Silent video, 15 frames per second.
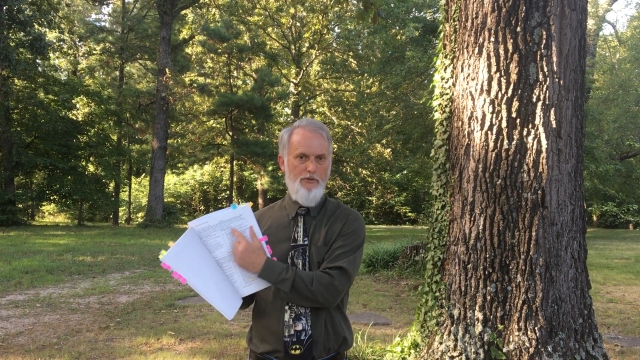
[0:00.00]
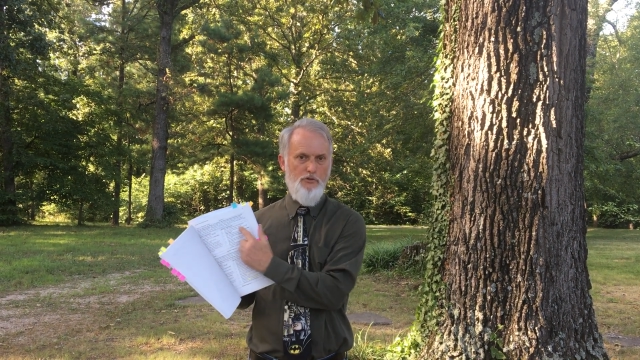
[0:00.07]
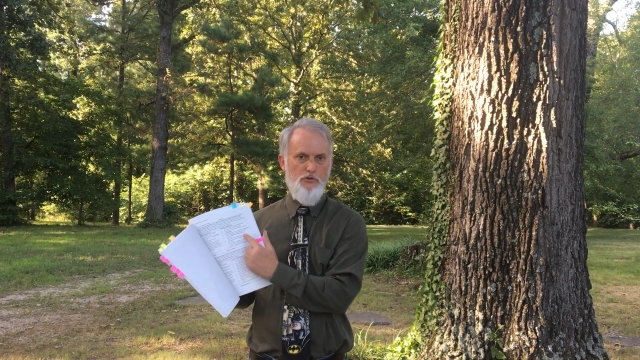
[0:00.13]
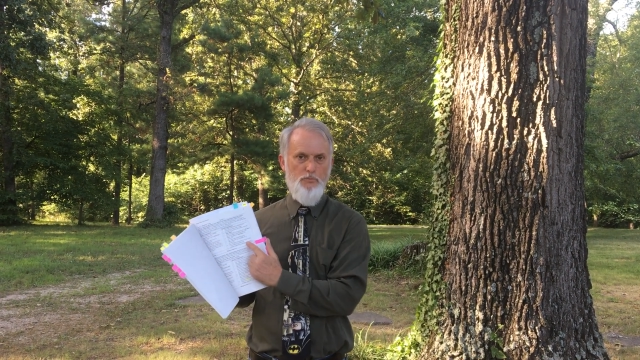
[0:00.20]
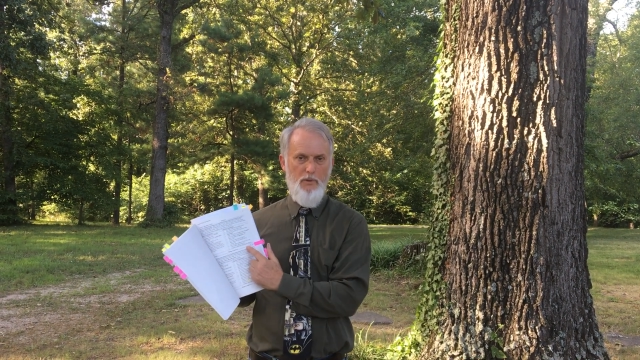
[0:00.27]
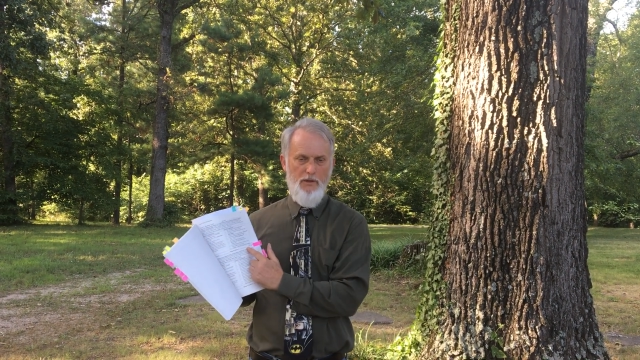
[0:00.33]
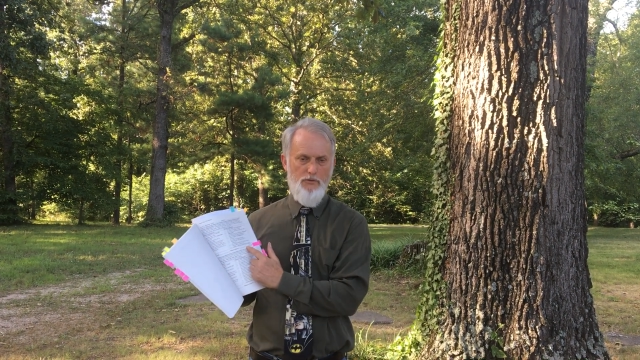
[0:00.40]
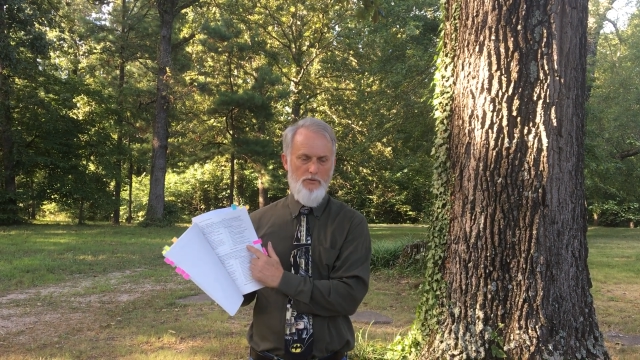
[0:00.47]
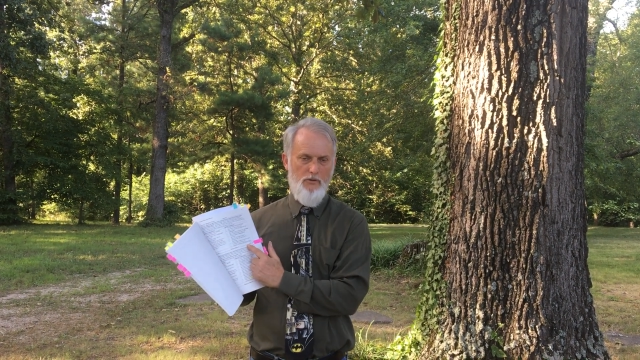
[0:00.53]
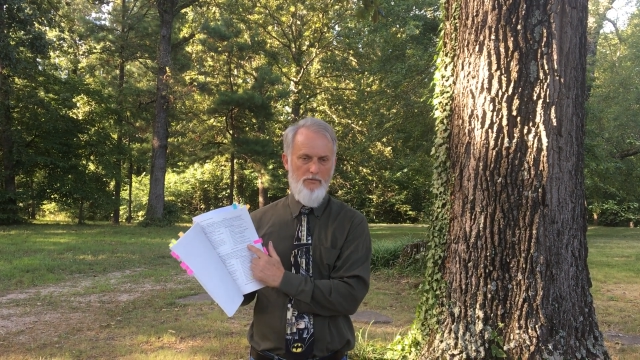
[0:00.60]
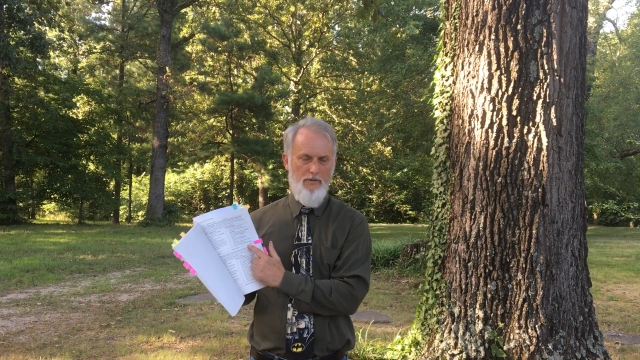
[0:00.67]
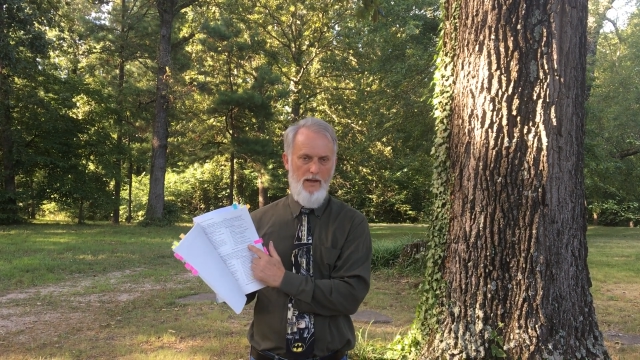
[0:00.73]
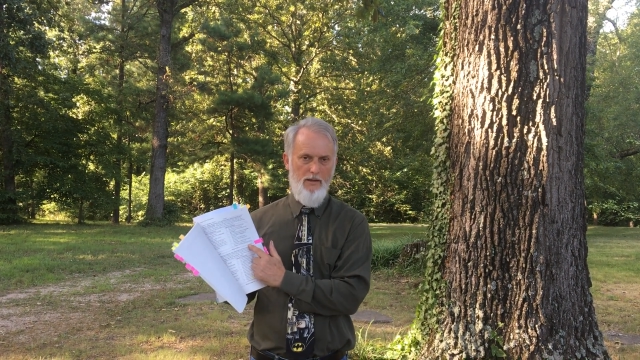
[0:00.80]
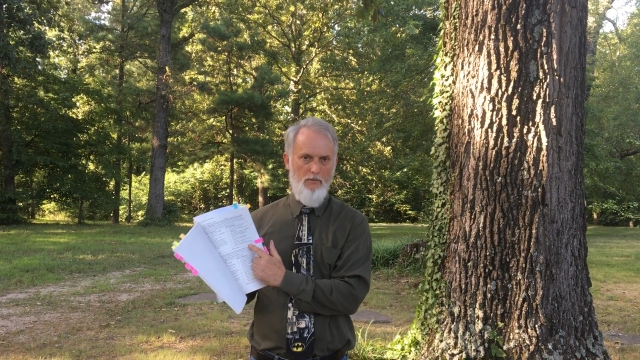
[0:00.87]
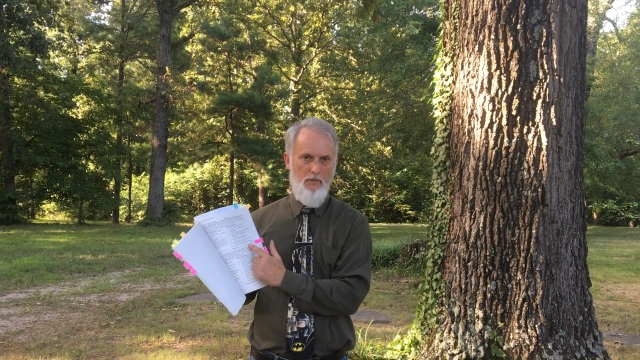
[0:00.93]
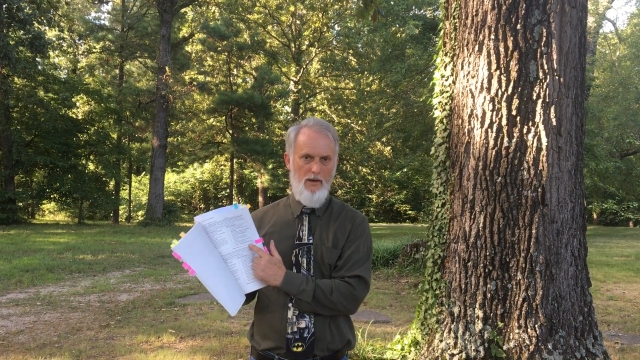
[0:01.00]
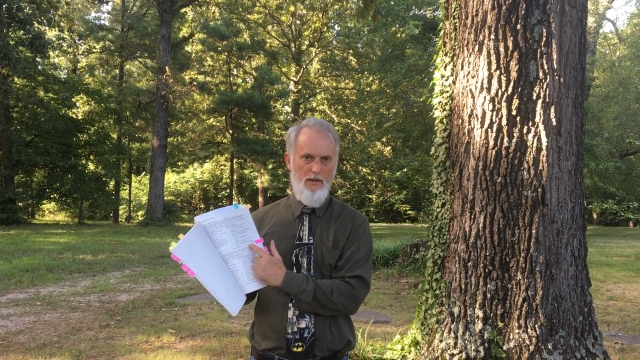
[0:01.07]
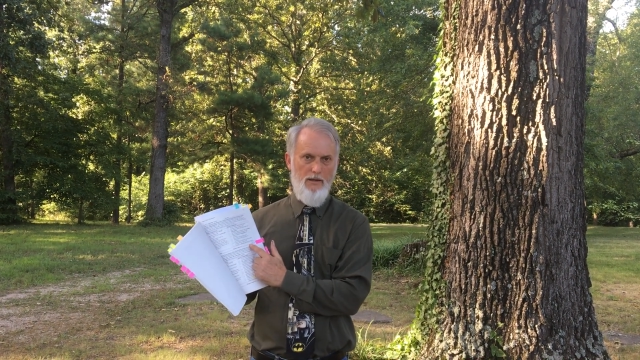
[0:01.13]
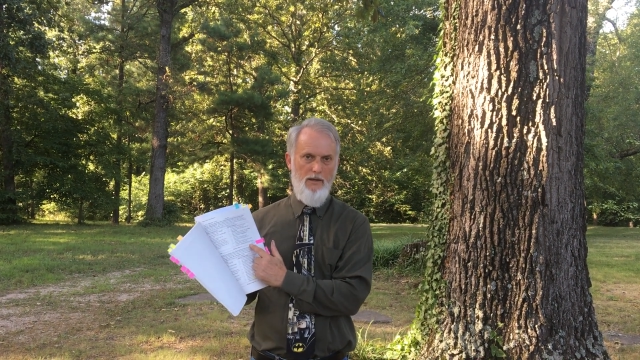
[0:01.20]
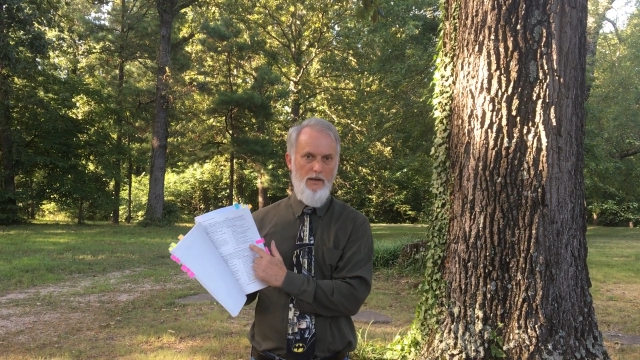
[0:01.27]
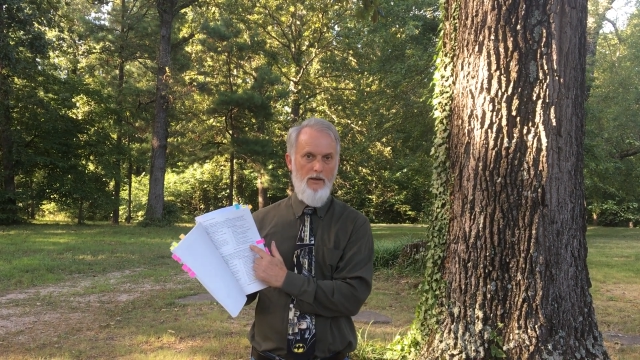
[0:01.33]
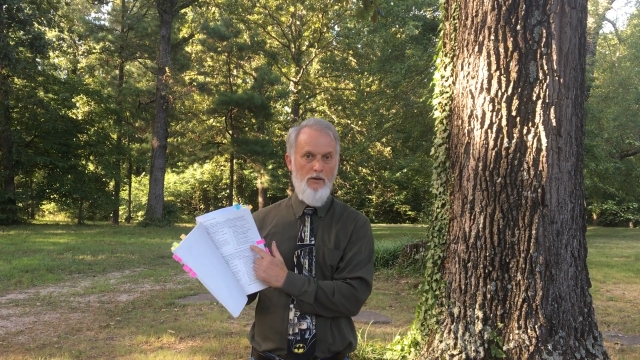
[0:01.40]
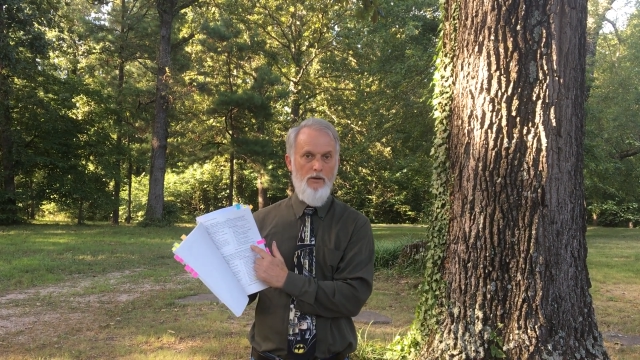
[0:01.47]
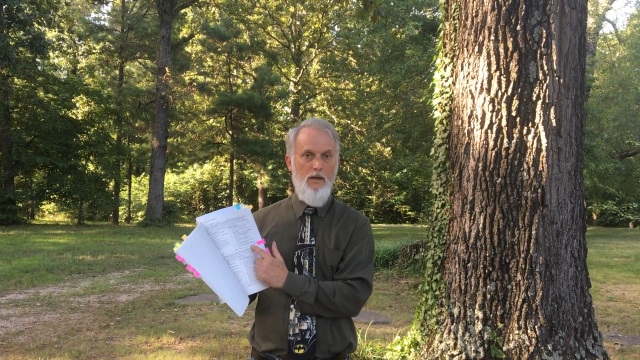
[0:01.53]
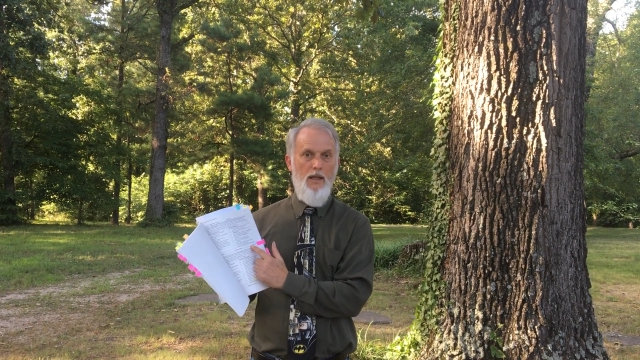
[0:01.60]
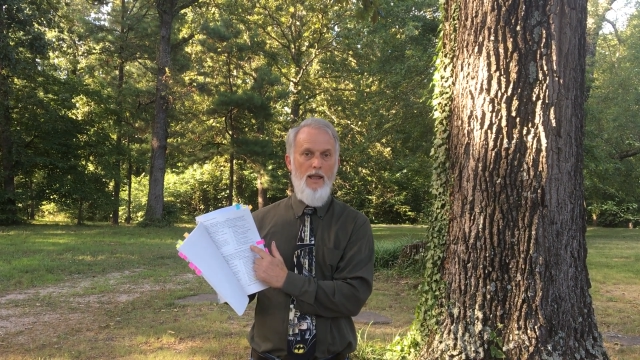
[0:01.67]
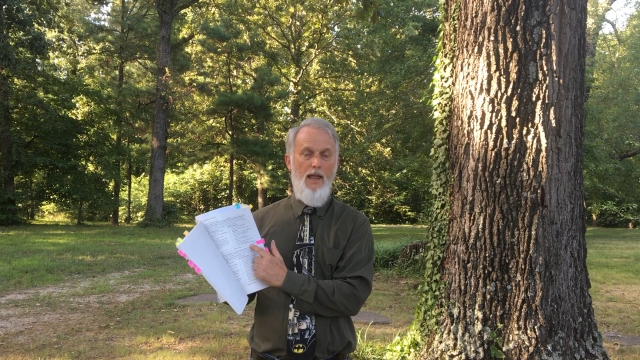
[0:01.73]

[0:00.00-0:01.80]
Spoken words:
your speech are evaluated here,